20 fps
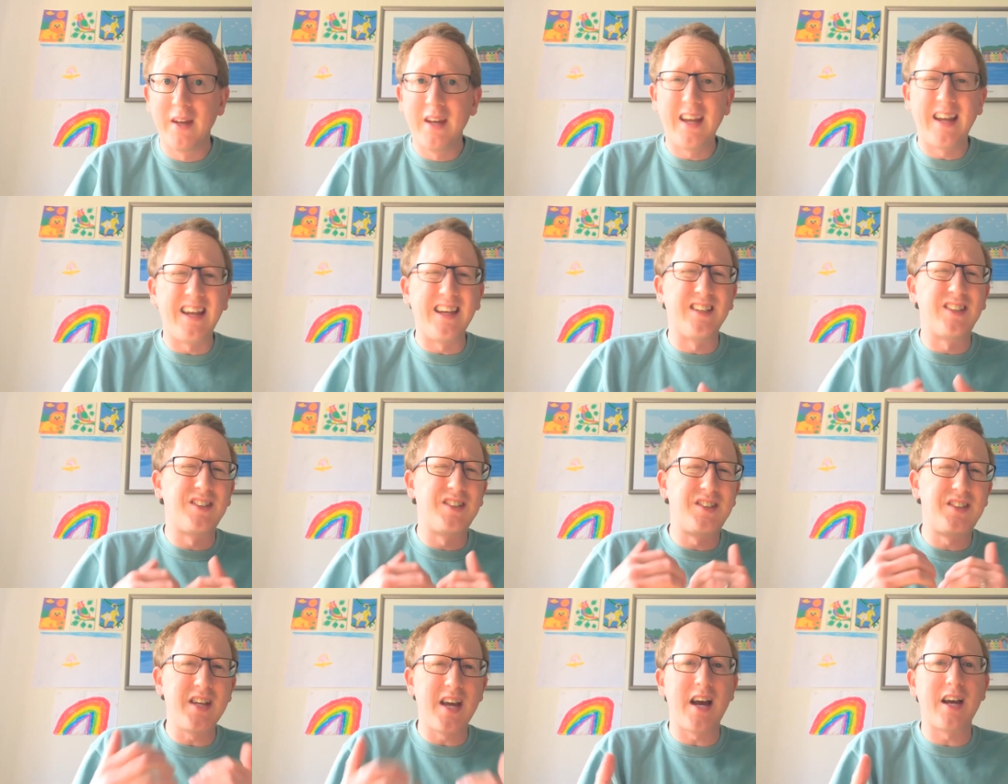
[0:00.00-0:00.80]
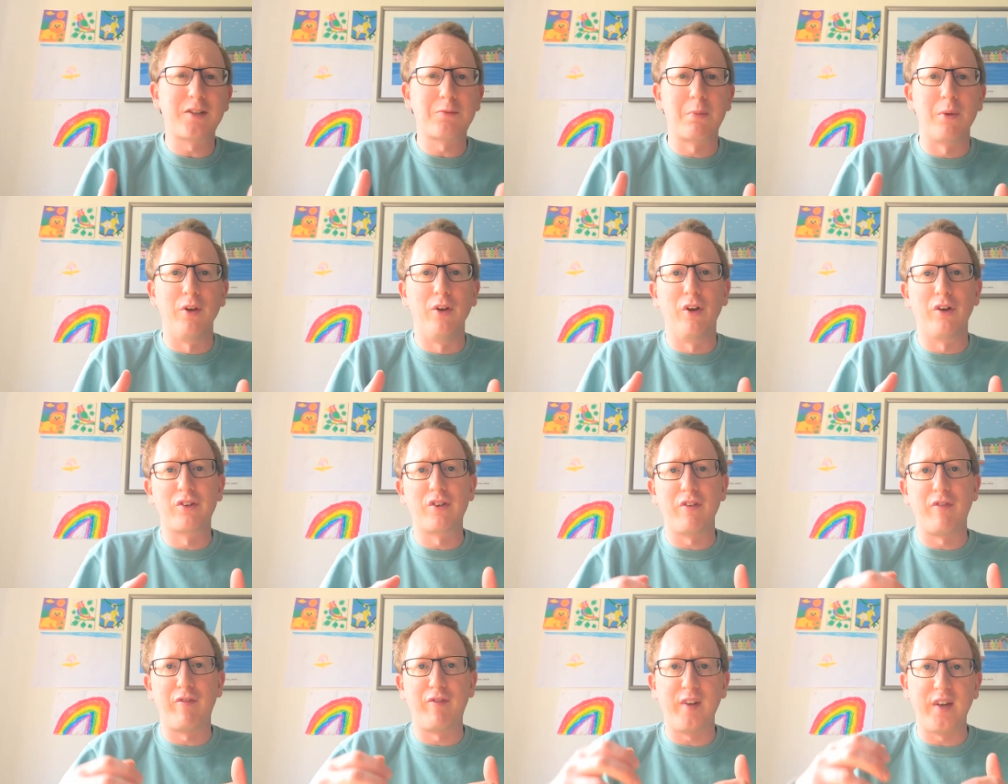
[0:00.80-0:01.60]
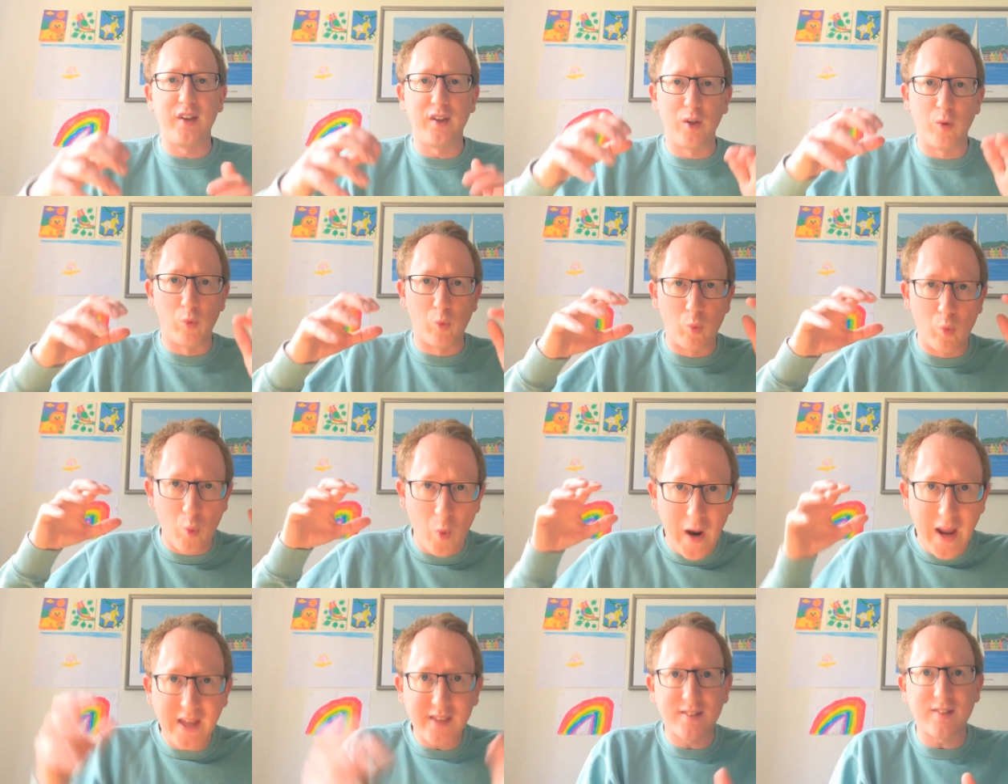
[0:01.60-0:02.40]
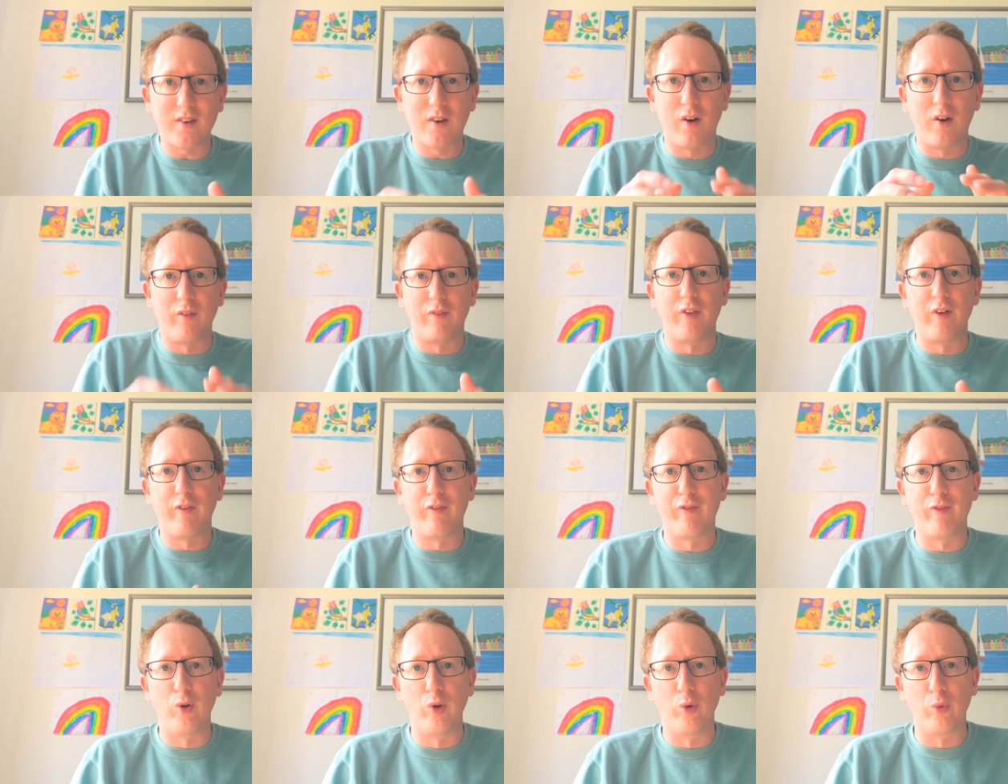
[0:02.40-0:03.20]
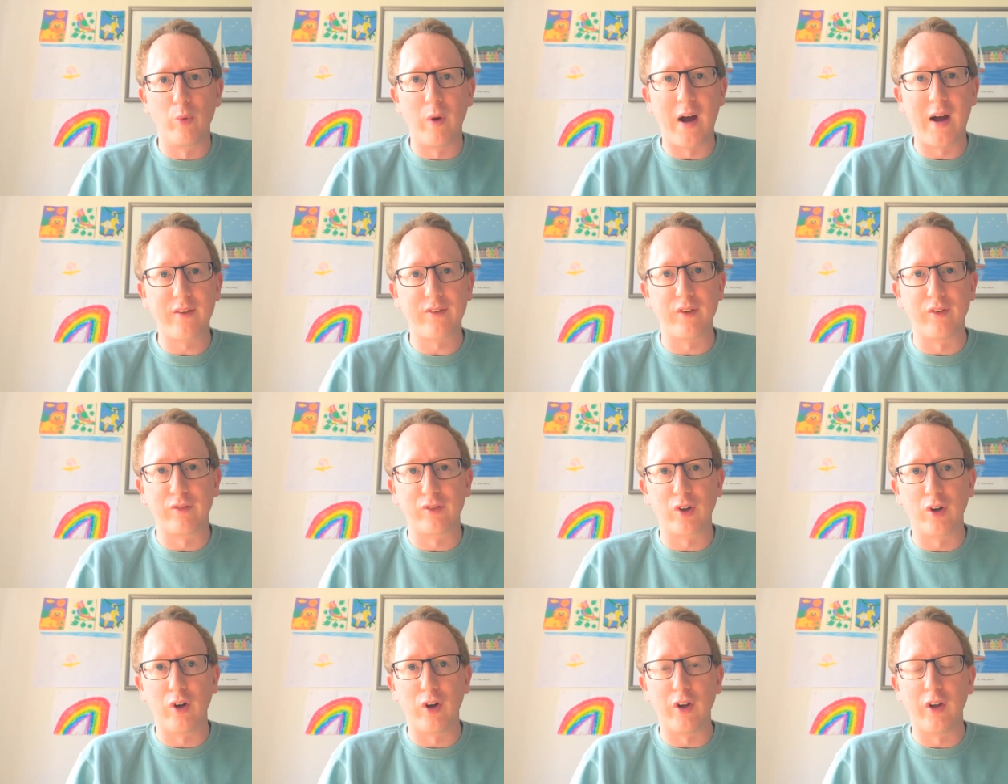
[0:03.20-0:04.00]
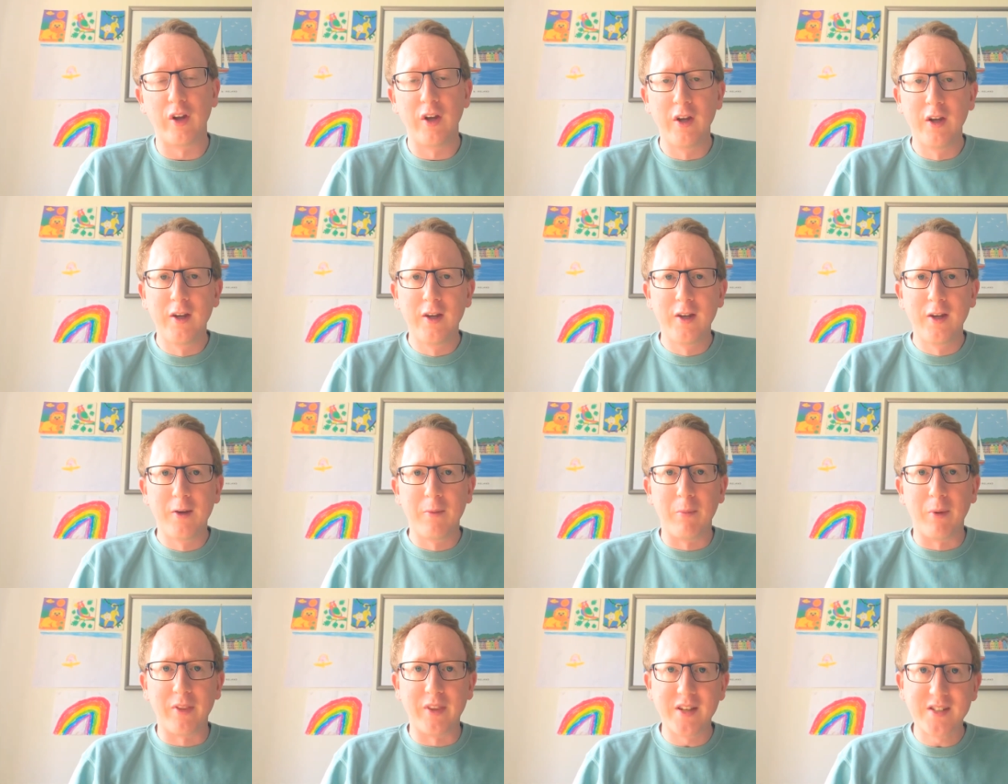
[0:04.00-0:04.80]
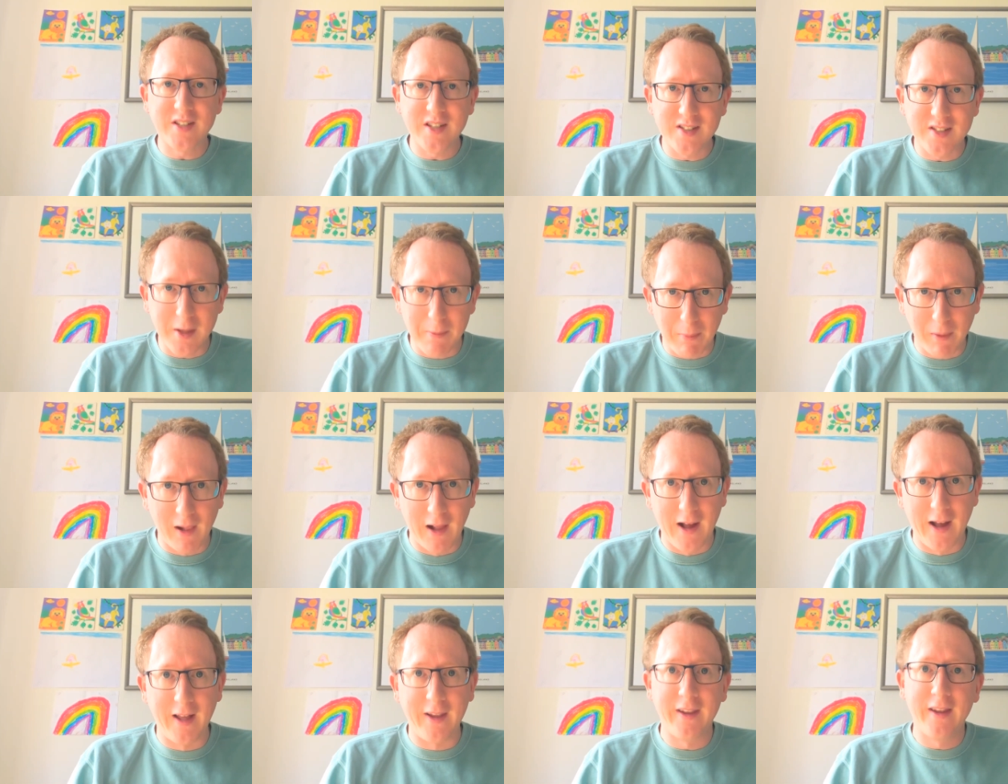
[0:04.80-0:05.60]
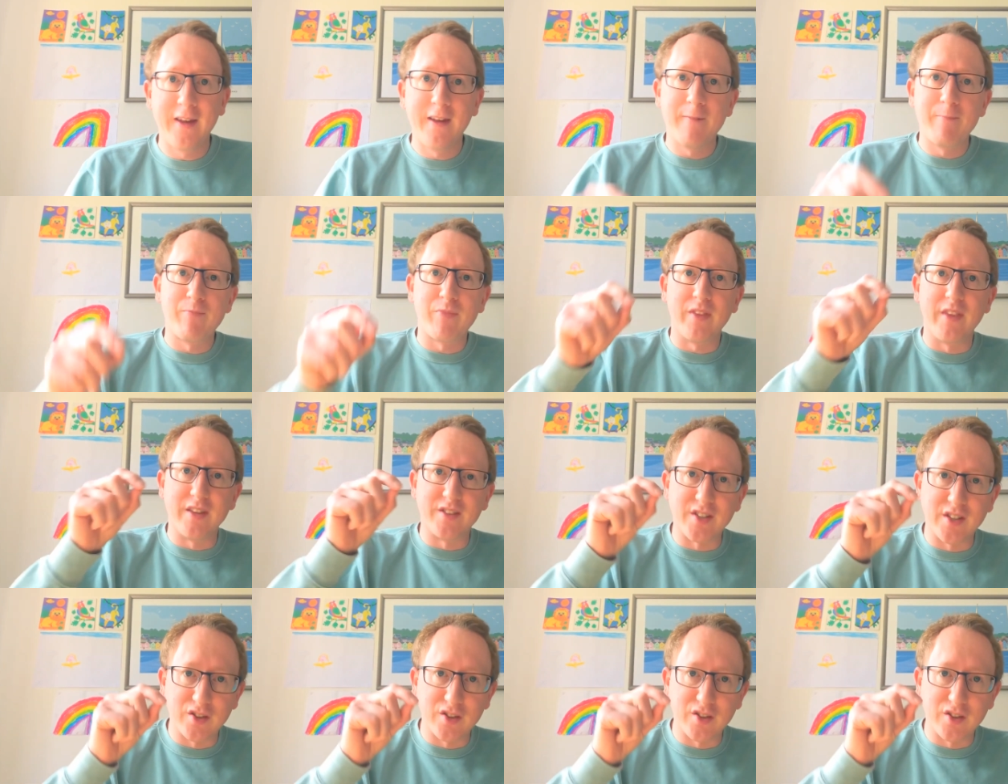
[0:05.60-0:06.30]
He's desperate not to feel the weight of the full wrath of God. But this is the plan. This has